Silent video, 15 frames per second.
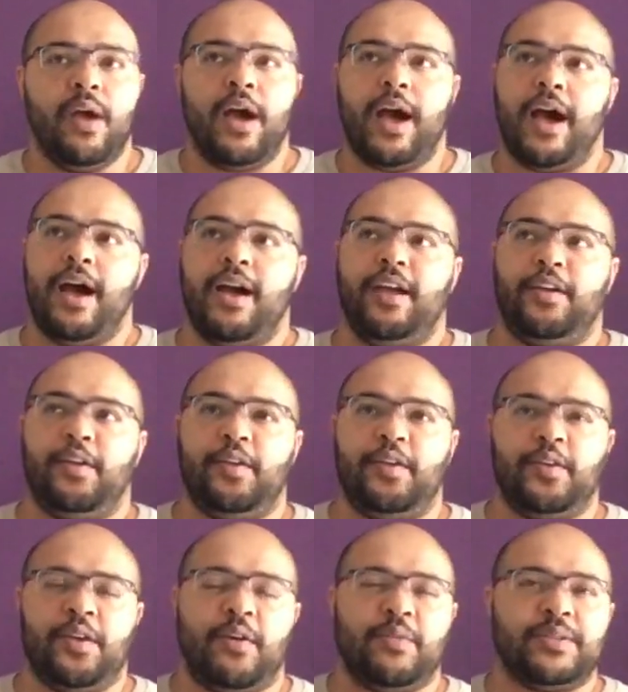Uh,
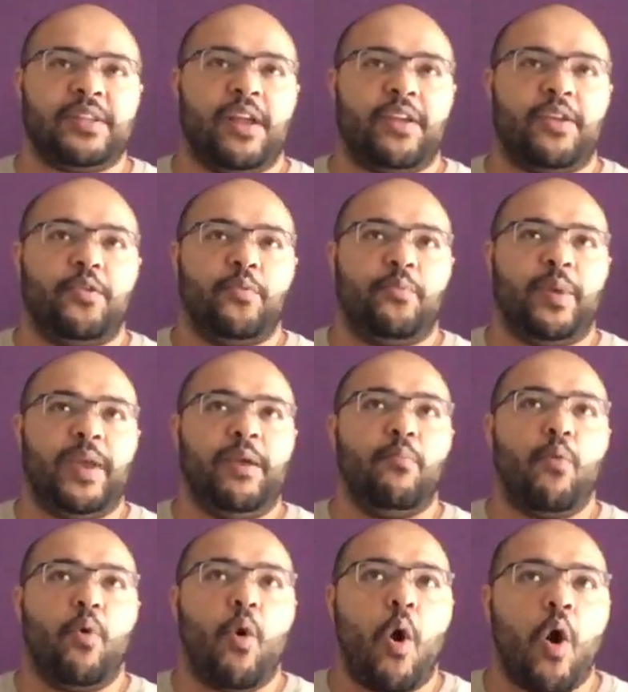you know, it's like you're being
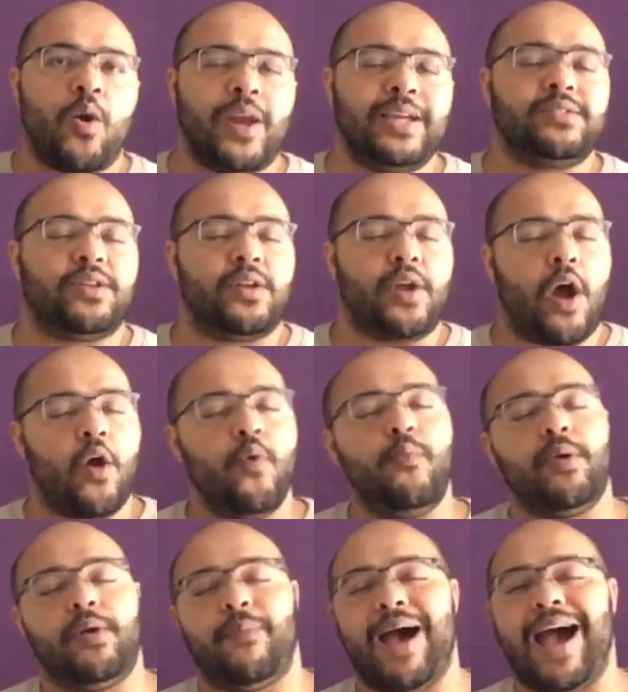more honest and
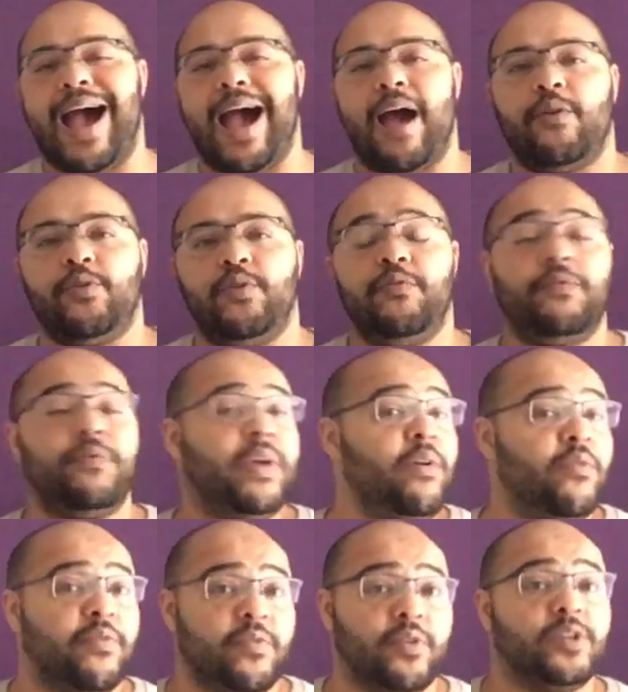open about how you
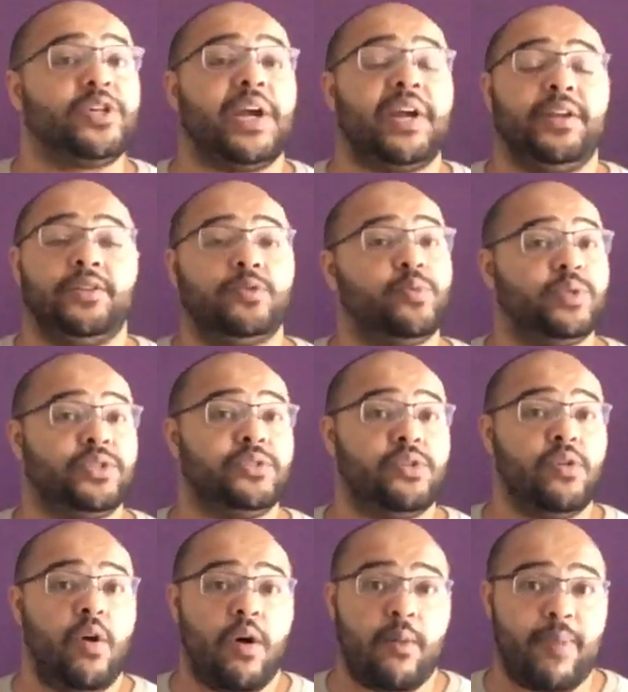feel for a change, which is
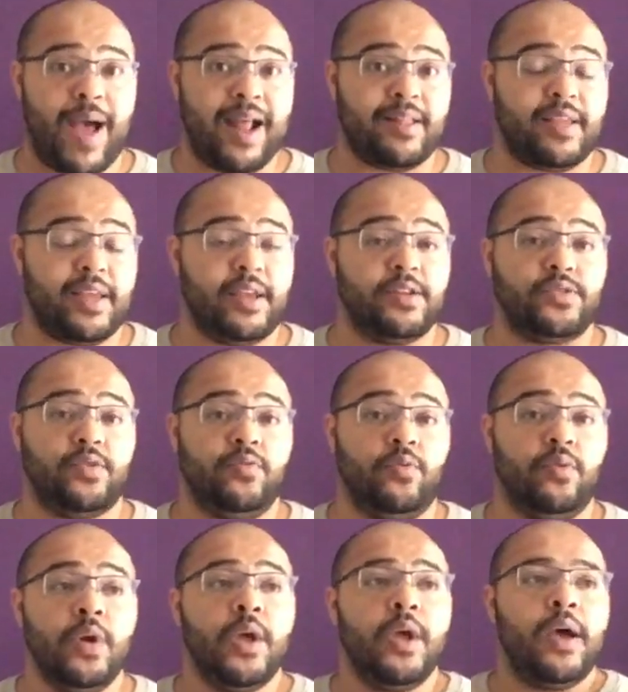not a bad thing at
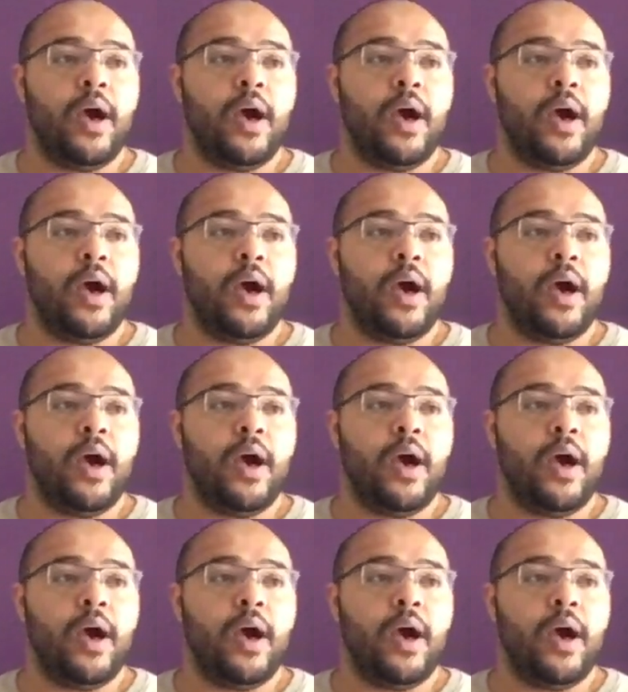all.